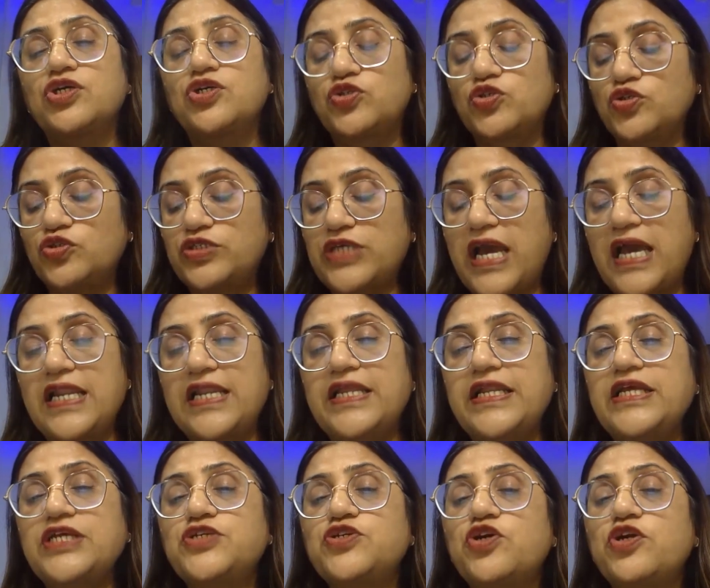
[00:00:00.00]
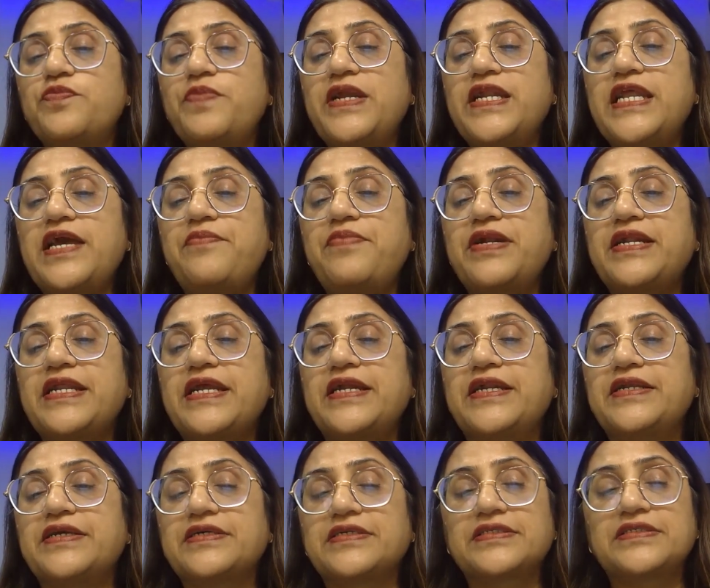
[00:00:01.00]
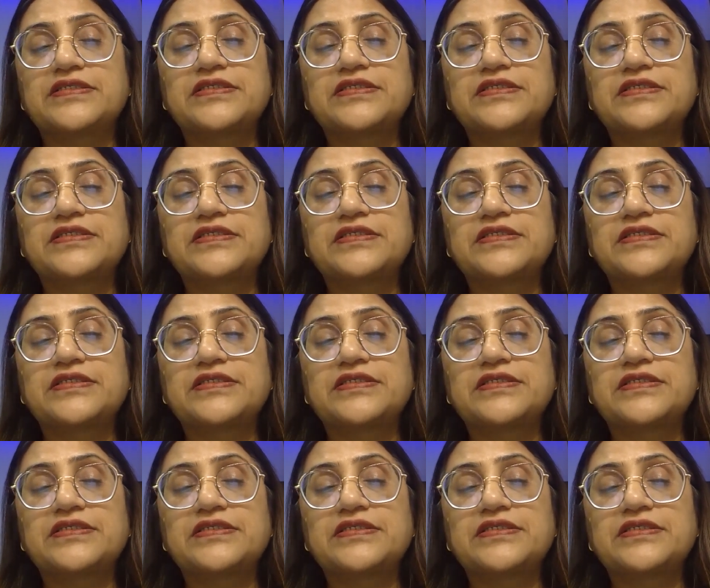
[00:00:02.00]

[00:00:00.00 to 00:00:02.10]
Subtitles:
So salary should be debited